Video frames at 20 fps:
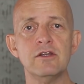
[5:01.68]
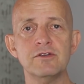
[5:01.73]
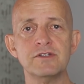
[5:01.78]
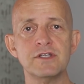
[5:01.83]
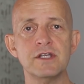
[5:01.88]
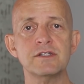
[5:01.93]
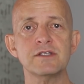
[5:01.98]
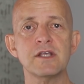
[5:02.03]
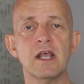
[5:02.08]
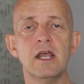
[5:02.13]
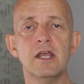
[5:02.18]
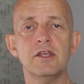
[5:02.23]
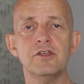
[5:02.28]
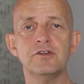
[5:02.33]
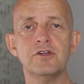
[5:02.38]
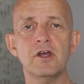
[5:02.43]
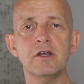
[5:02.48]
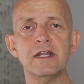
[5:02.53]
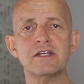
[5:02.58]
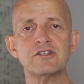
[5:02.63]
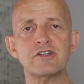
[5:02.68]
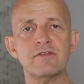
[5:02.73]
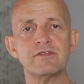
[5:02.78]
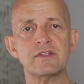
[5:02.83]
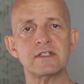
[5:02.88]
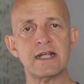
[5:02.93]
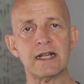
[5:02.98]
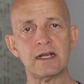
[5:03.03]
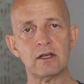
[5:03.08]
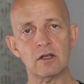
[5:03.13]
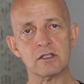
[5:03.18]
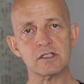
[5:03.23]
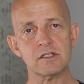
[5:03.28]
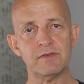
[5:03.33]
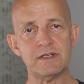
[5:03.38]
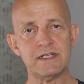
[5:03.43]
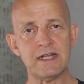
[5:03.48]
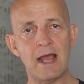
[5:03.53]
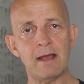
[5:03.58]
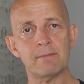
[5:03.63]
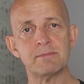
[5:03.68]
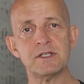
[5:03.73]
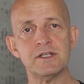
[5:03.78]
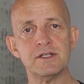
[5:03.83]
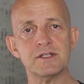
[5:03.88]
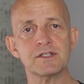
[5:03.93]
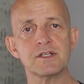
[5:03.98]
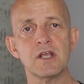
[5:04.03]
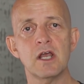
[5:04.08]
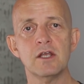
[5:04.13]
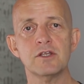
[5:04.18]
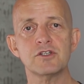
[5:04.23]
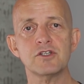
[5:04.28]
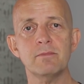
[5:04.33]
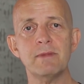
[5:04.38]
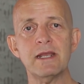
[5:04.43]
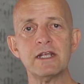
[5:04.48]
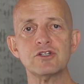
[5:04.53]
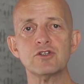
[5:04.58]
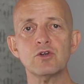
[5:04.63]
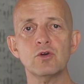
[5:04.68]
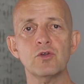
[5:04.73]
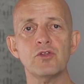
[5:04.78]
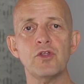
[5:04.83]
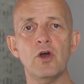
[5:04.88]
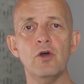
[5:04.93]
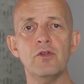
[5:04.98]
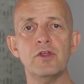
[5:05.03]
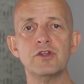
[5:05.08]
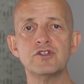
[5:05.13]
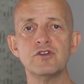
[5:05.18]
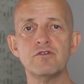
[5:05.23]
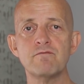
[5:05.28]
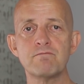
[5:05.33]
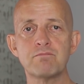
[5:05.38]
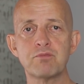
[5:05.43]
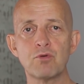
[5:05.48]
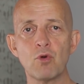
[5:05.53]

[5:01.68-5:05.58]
news is you don't necessarily have to take lots of adapters. So make sure though that you've